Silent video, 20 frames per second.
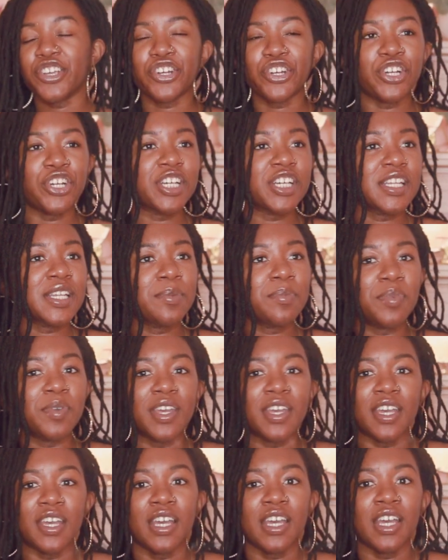you're gonna
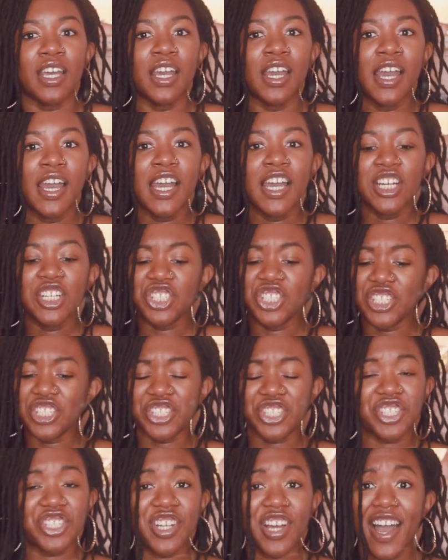be
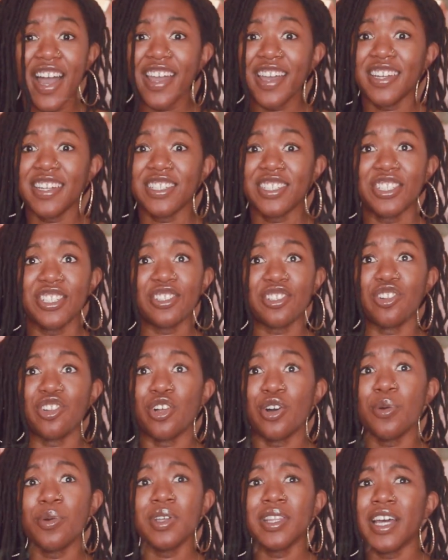just shining, just
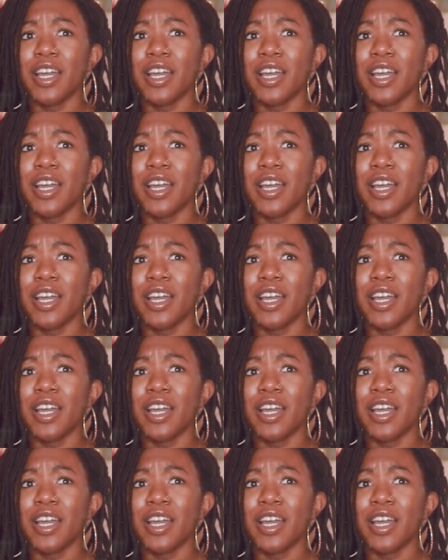glowing.